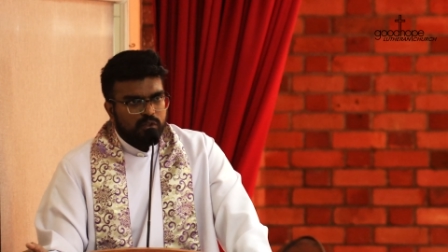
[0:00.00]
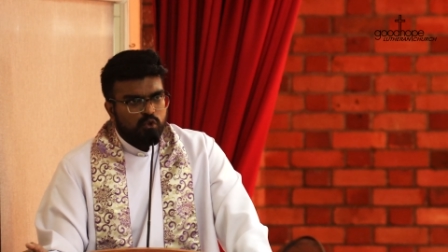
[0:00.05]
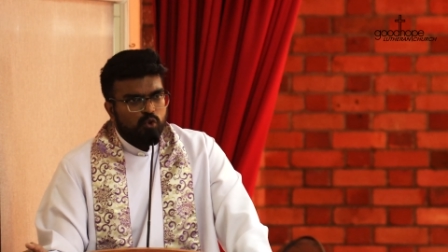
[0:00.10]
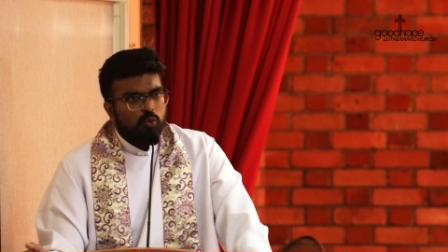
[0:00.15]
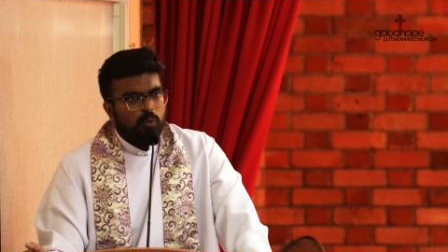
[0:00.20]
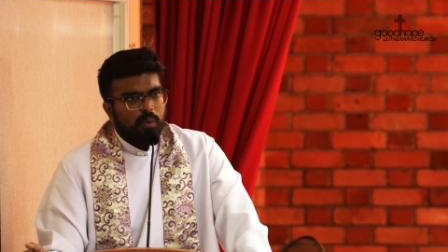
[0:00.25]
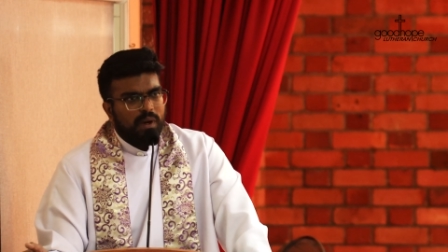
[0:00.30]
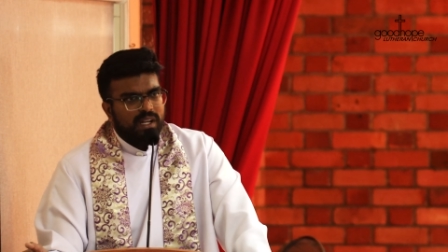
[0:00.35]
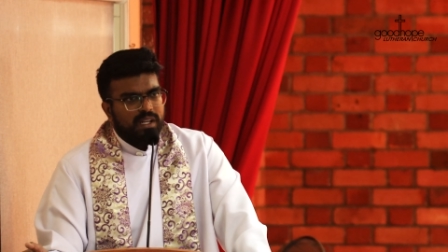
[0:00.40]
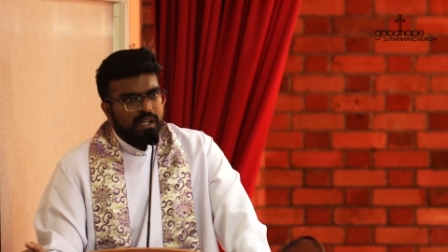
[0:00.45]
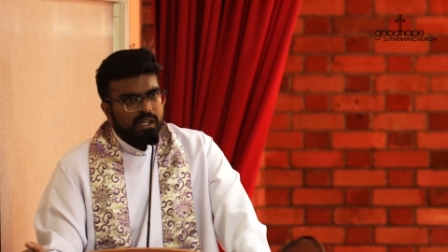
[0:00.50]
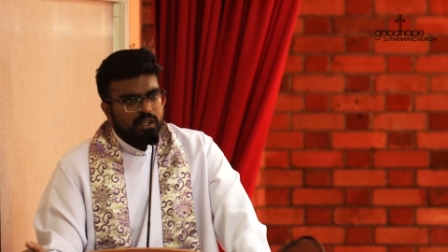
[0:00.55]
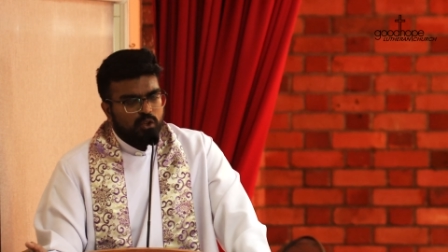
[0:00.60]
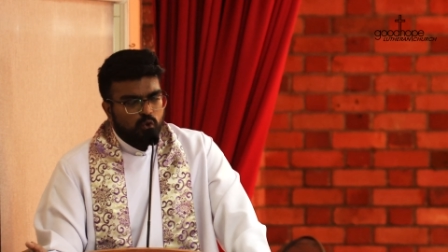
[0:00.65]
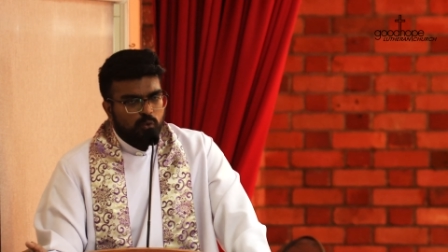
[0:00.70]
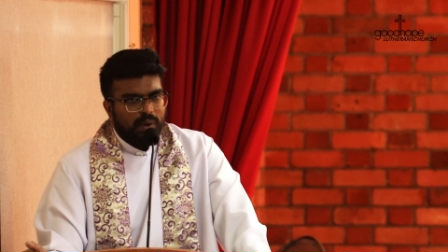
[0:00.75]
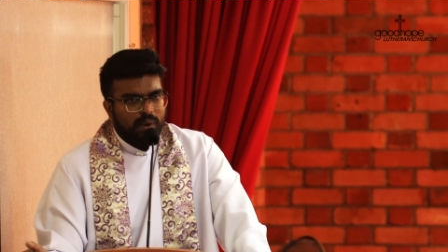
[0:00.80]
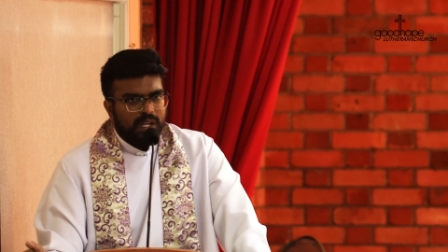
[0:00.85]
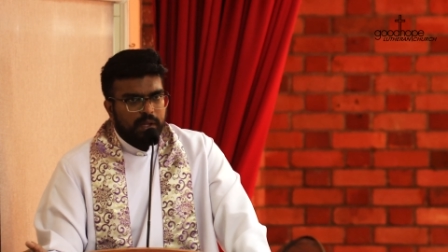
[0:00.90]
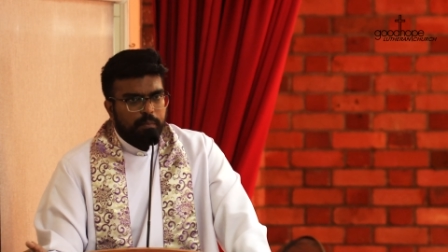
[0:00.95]
Too, much,
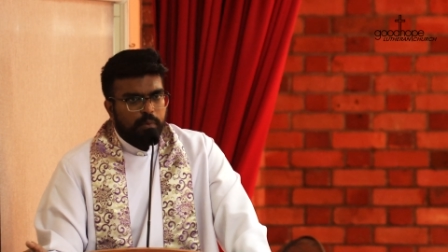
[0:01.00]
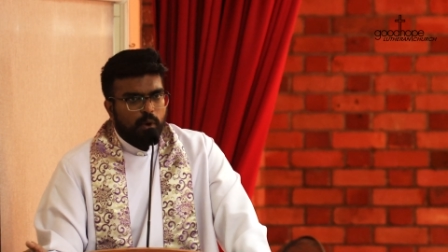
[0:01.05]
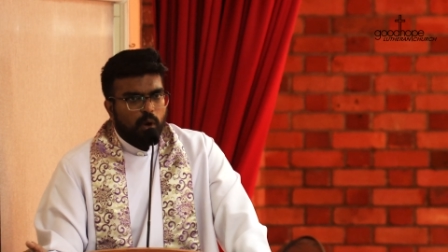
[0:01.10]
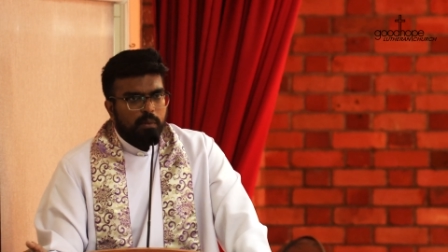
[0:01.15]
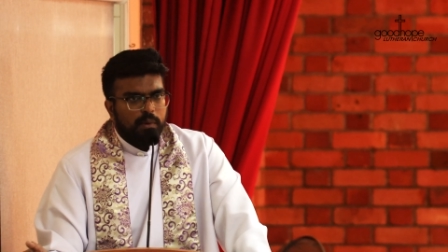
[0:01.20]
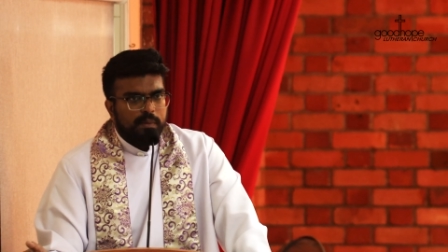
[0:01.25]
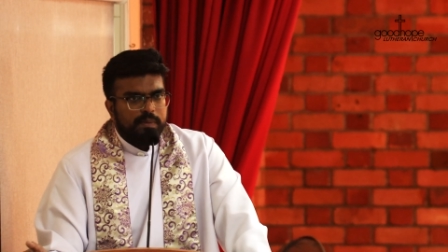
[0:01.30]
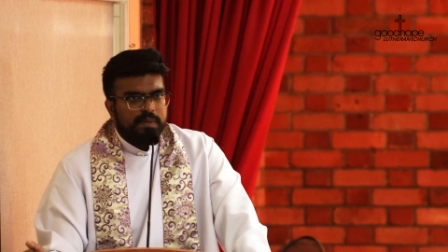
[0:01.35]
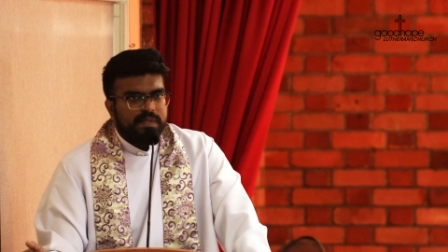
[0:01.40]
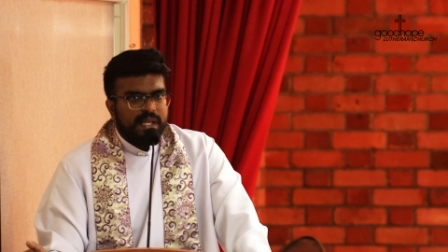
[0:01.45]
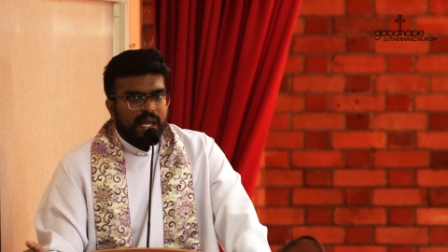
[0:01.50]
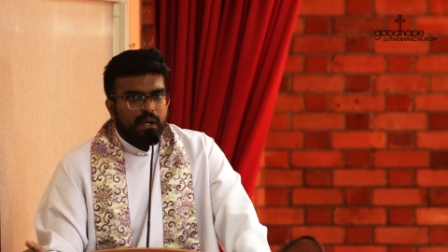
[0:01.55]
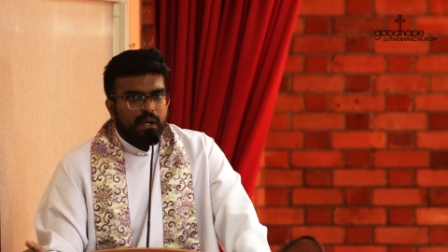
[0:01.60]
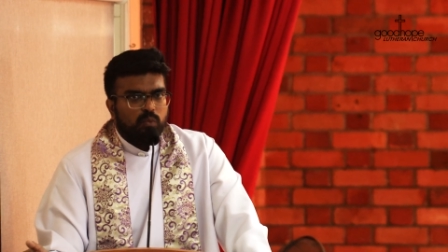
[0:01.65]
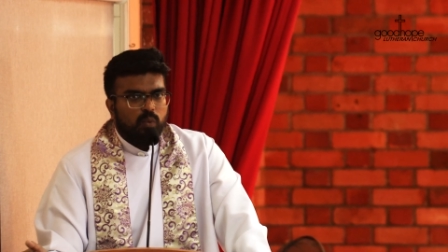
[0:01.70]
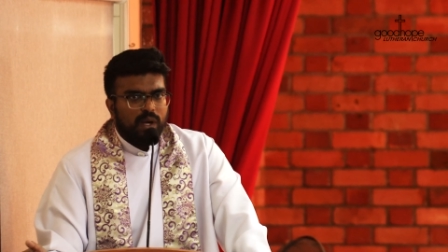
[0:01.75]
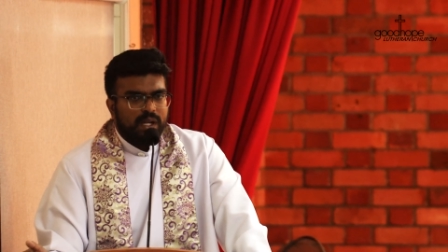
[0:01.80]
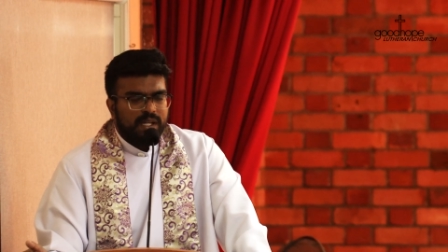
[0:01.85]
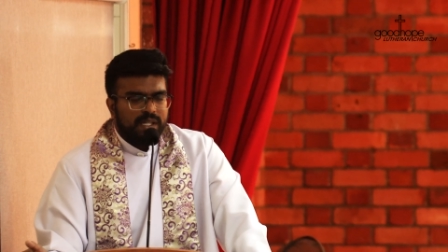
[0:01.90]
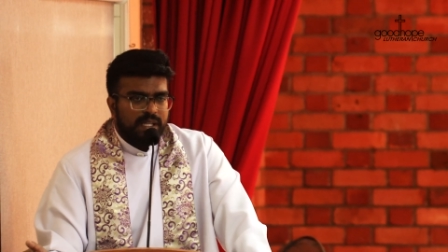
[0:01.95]
too many problems at
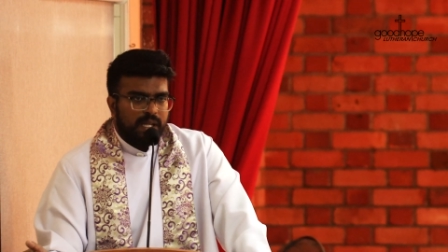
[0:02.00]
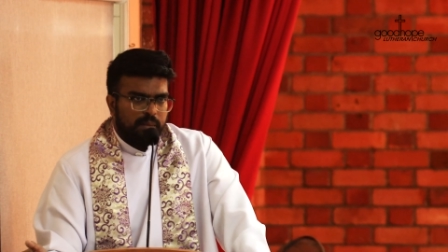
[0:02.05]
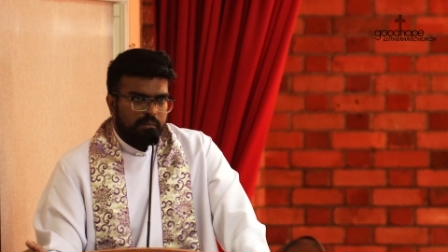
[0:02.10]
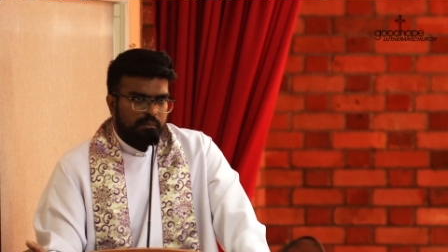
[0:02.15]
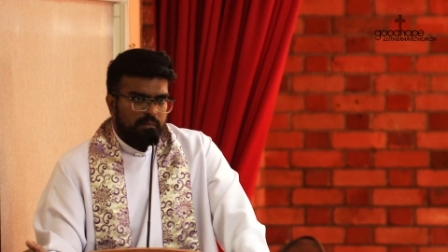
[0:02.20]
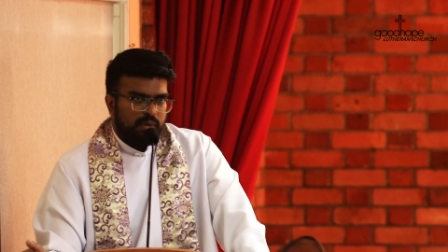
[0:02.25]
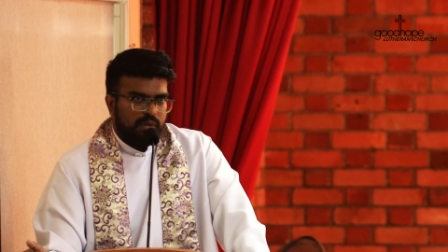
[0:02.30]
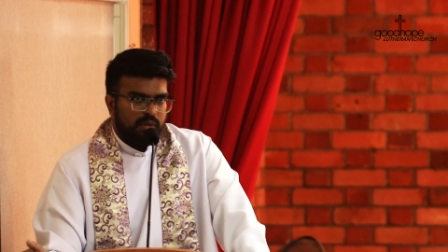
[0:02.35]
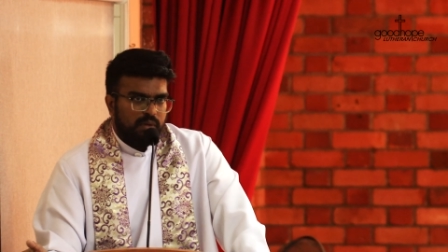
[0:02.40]
one time.